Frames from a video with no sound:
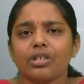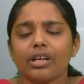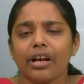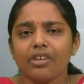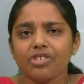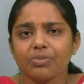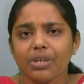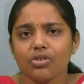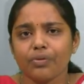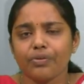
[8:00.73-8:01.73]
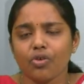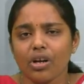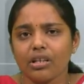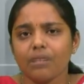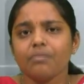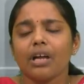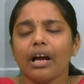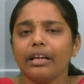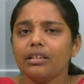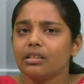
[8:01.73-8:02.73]
the enrichment of uranium
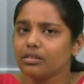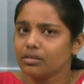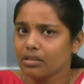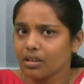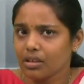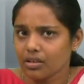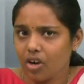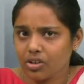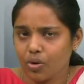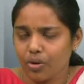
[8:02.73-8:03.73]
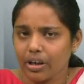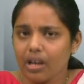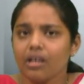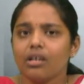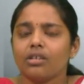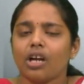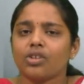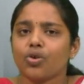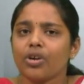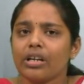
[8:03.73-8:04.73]
in the North Korea.
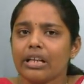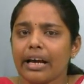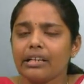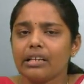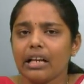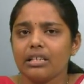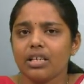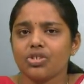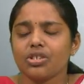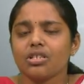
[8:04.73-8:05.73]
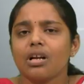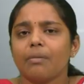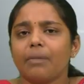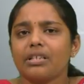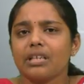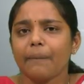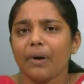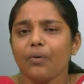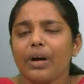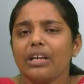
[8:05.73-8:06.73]
North Korea denied the allegations, but
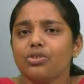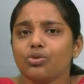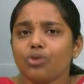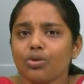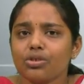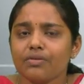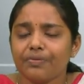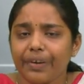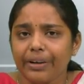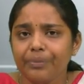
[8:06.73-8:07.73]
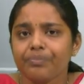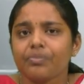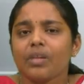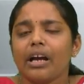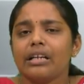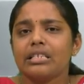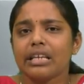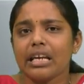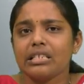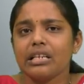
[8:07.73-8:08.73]
somehow in 2005 it
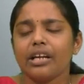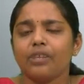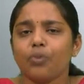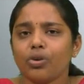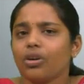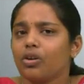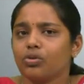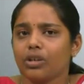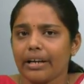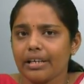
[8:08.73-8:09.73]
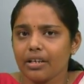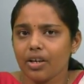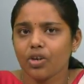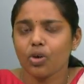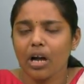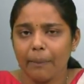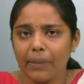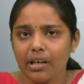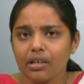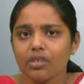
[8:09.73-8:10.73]
says that it won't allow the IAEA to come
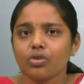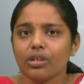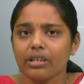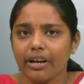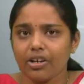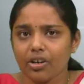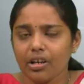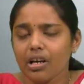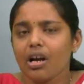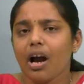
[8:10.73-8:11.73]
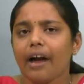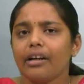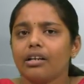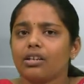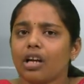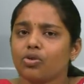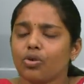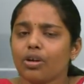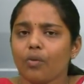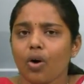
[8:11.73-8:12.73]
in to the territory, and North
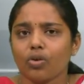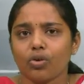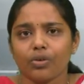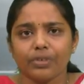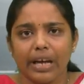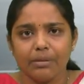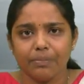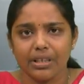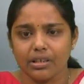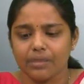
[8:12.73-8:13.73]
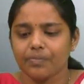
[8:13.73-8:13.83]
Korea walked out of the NPT.